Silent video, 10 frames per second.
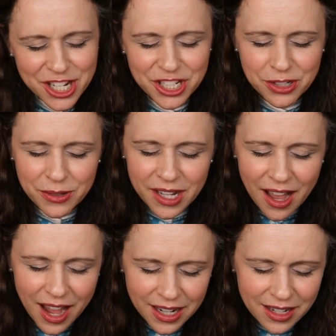to
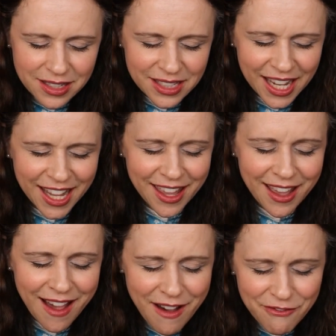guide us and
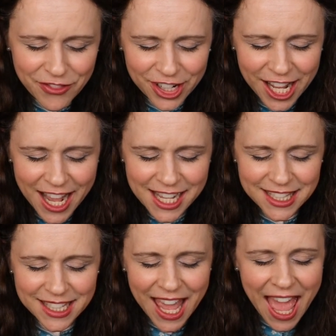comfort us
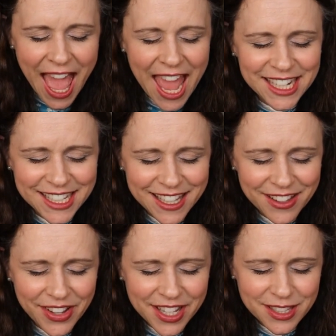and
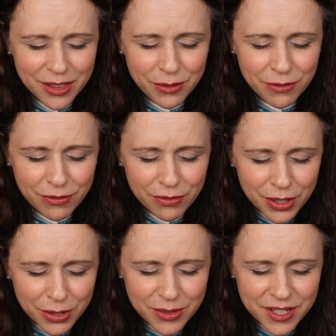give us the
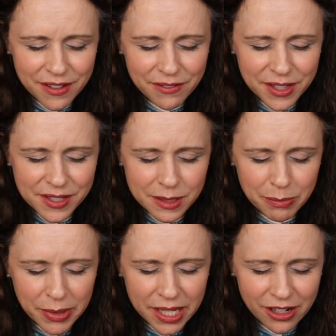fruit of the
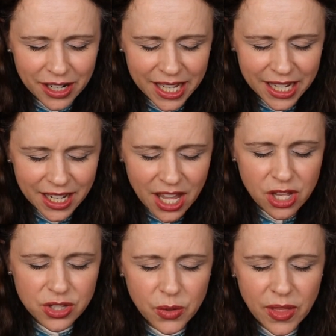Spirit
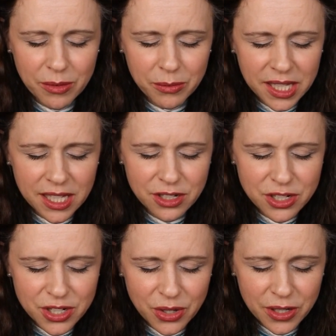so that we can
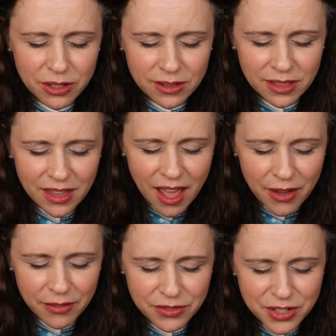show your
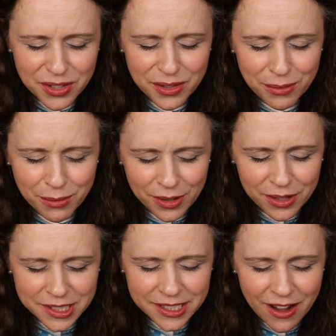love to the
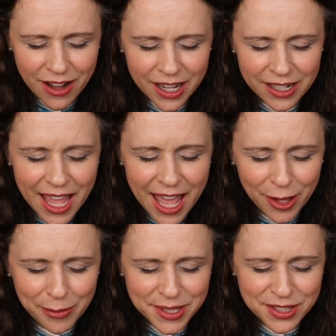world, God.
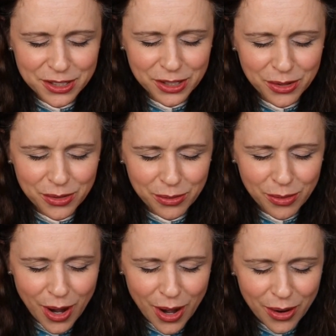Help us to
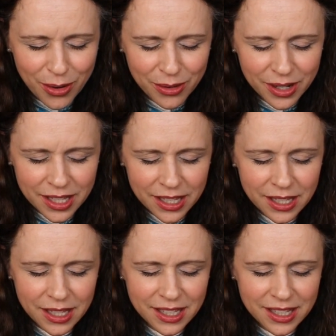grow.
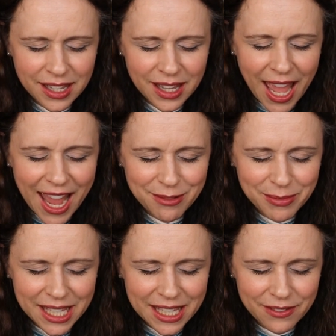And
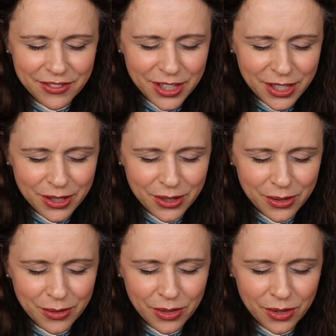we give
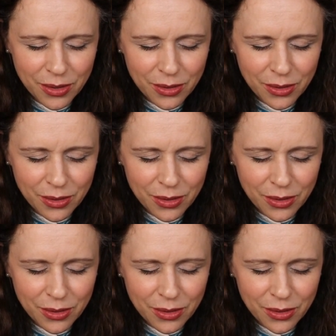you the